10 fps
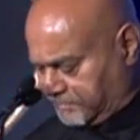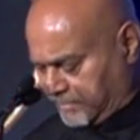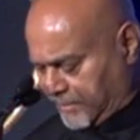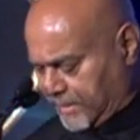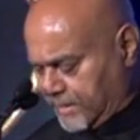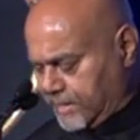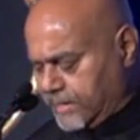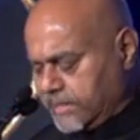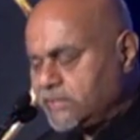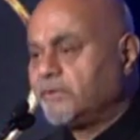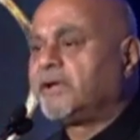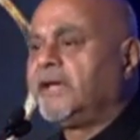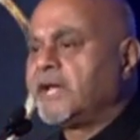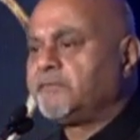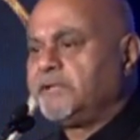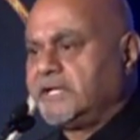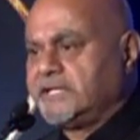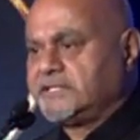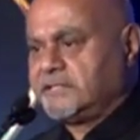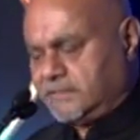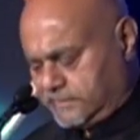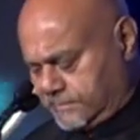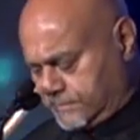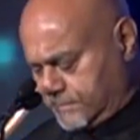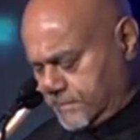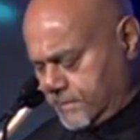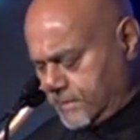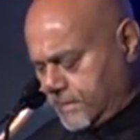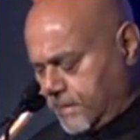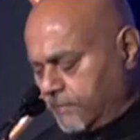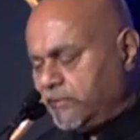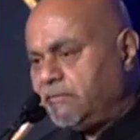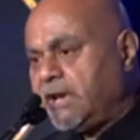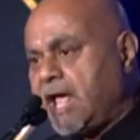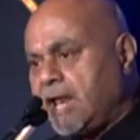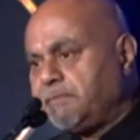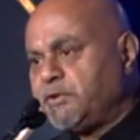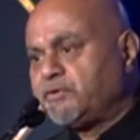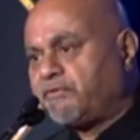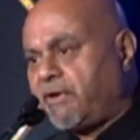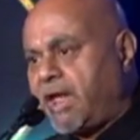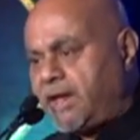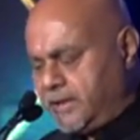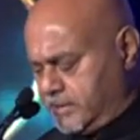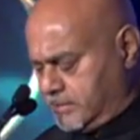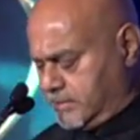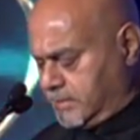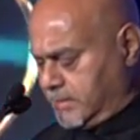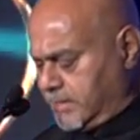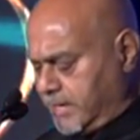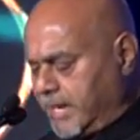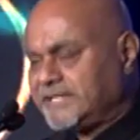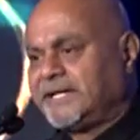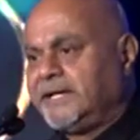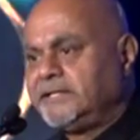to connect with us. We will help you train as an intern,